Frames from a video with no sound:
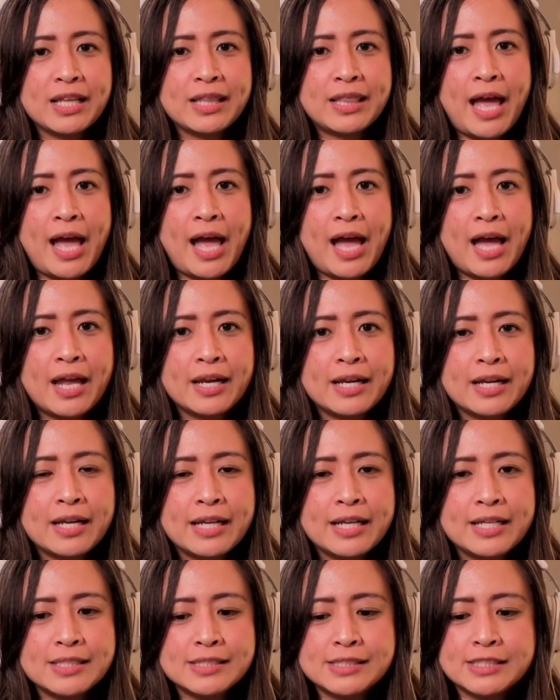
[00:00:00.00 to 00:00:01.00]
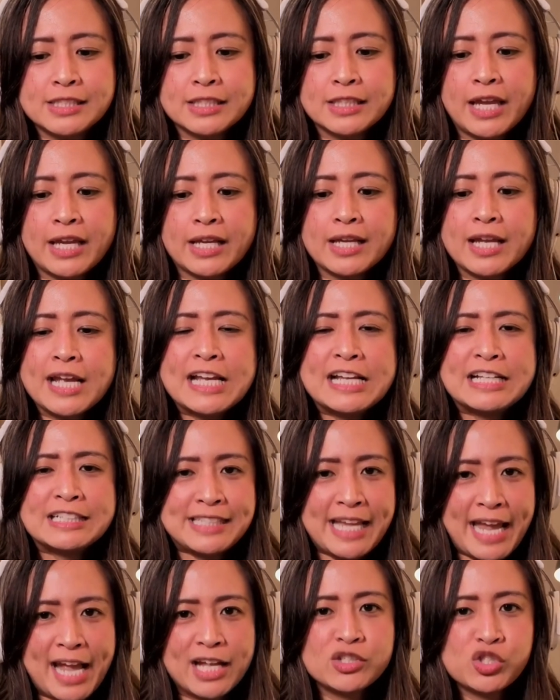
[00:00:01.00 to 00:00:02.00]
that is like
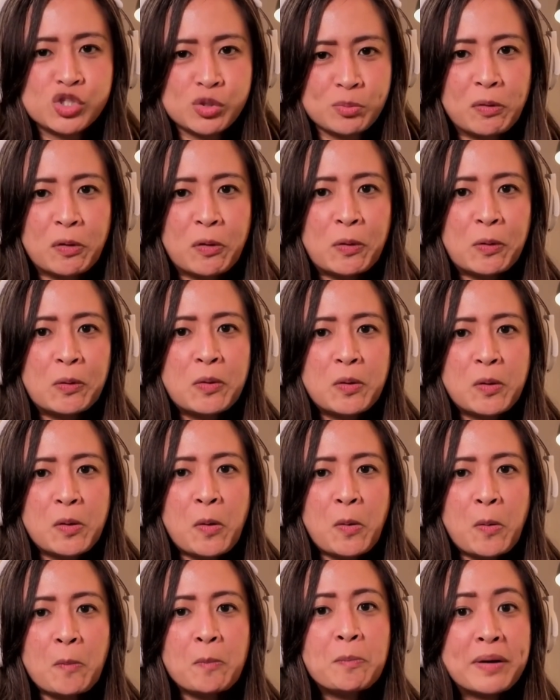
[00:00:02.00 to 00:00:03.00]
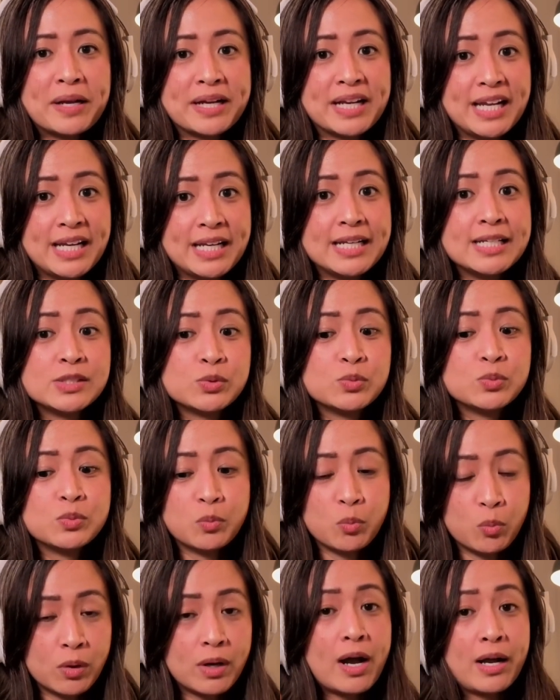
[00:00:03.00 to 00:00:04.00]
tangible, but it is
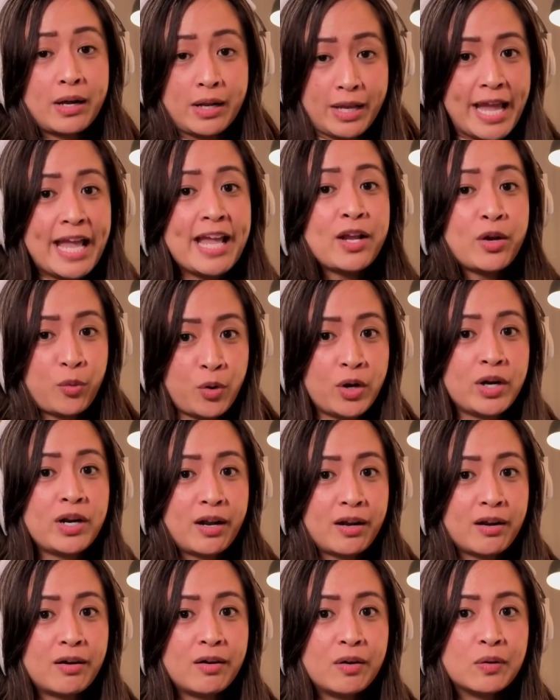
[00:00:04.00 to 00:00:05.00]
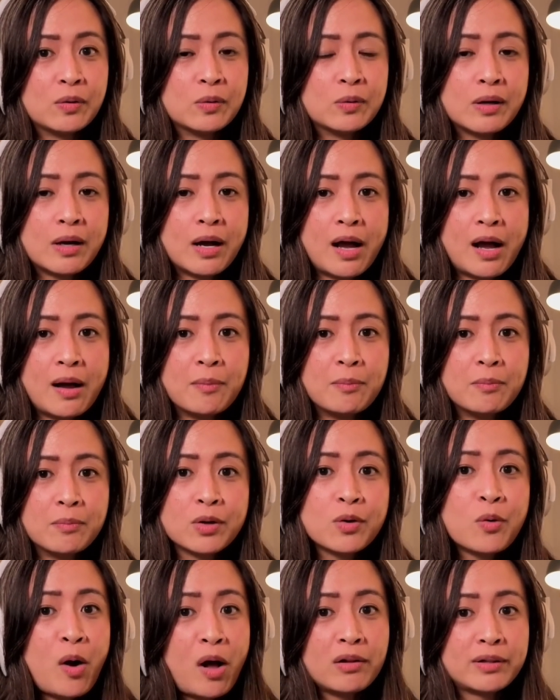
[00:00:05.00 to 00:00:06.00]
a critical
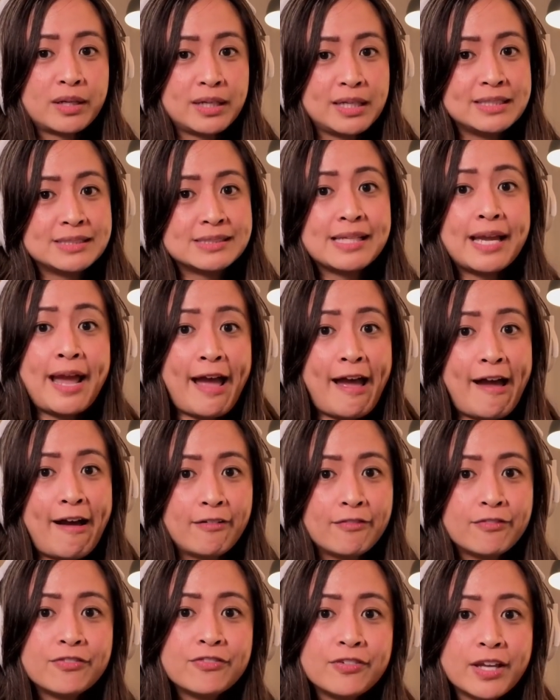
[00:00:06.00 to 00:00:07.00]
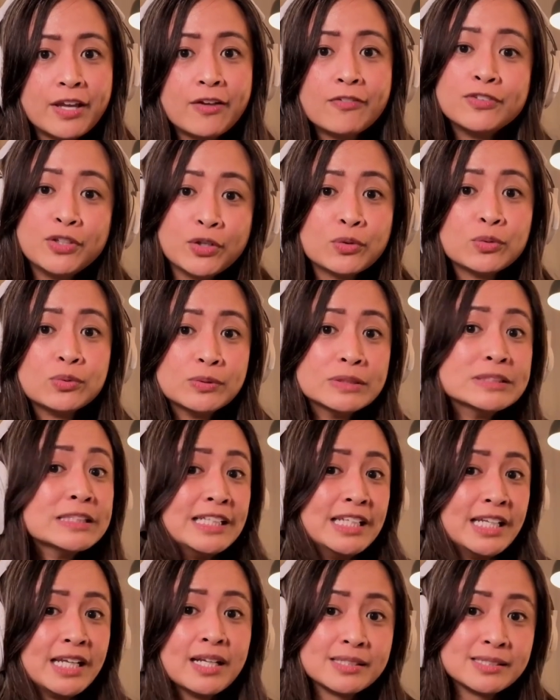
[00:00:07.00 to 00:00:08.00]
quality to have if you're
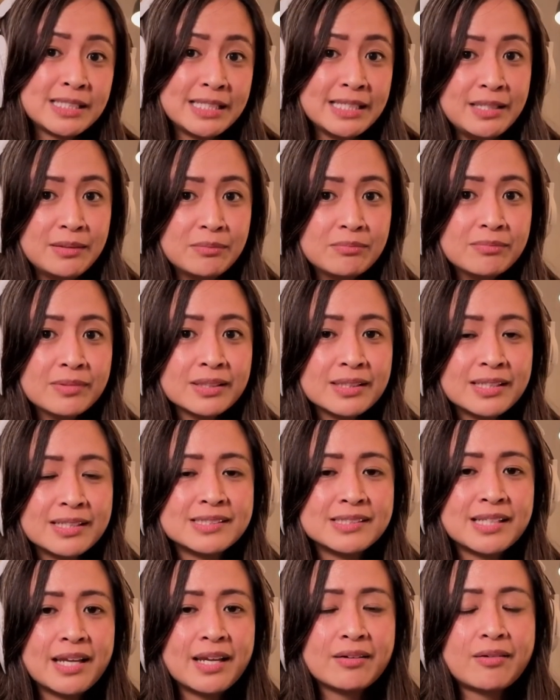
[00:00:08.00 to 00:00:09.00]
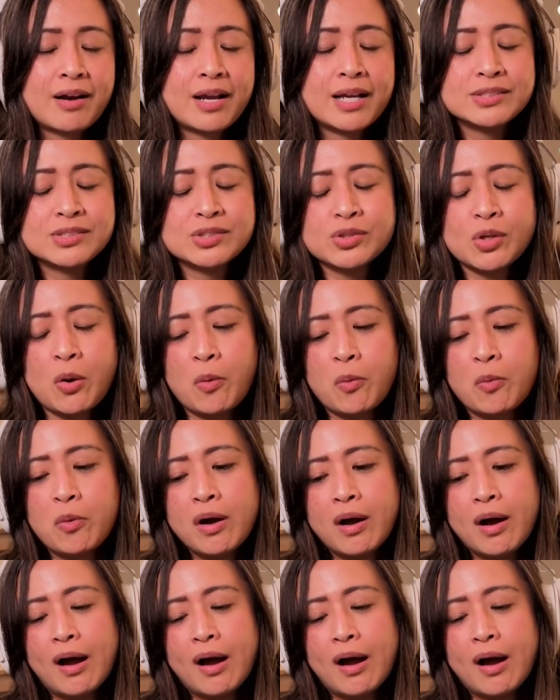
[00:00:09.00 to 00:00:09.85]
leading a team, let's say, right? So